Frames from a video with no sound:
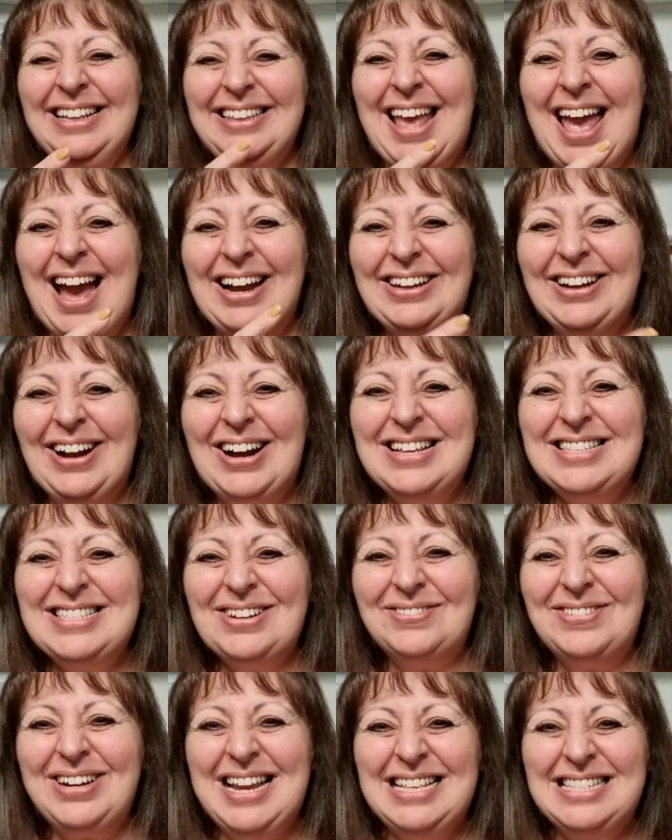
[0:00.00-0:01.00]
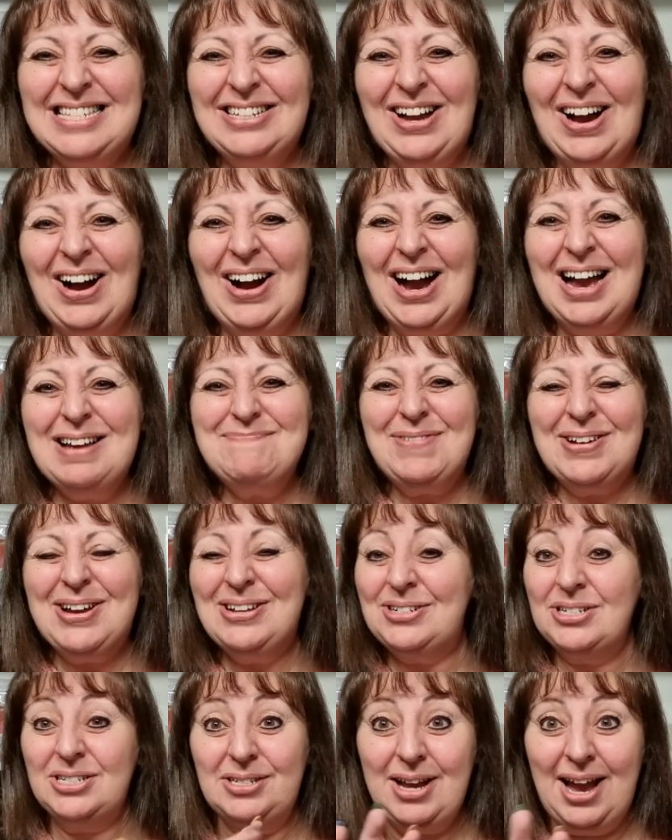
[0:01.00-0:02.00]
Now, guys, the reason I
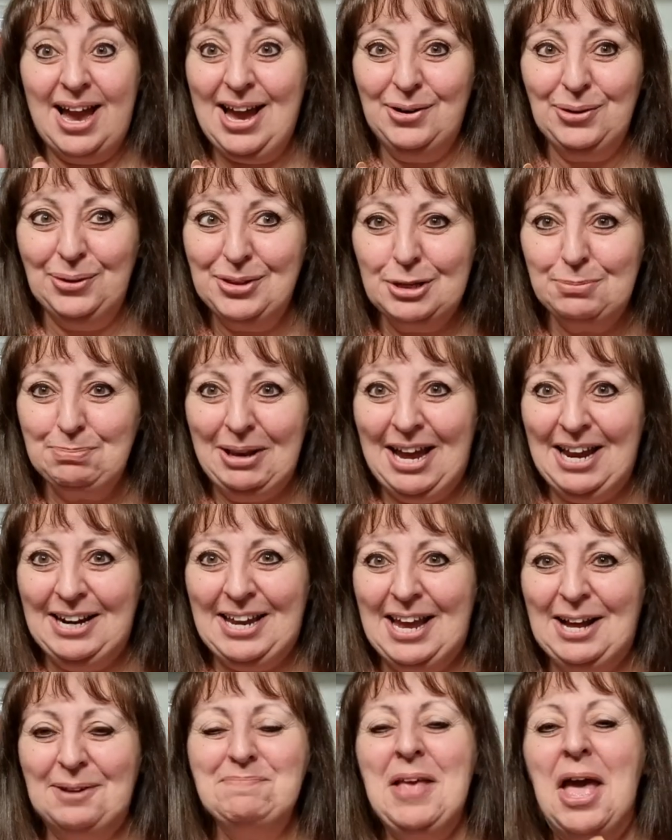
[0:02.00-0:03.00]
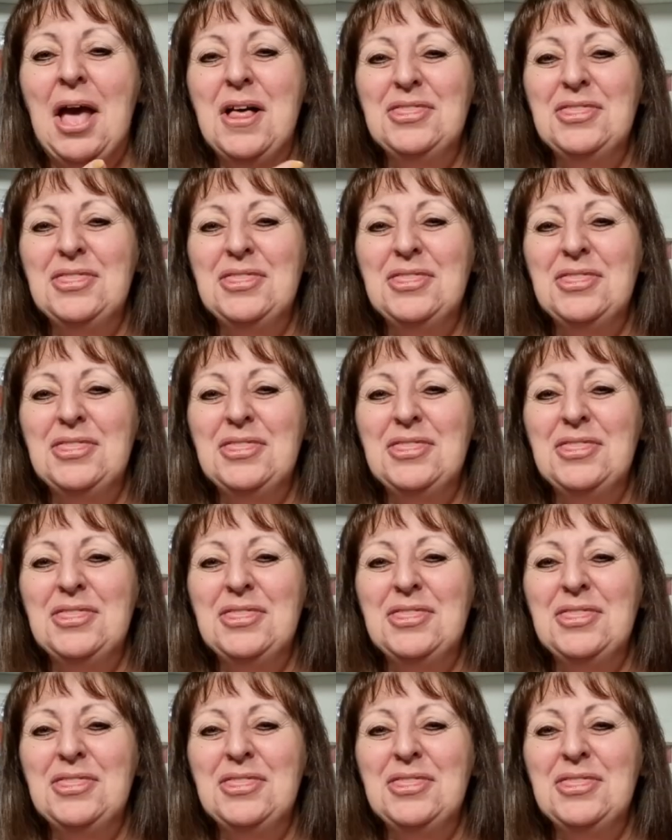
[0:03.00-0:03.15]
purchased, I had all this planned out.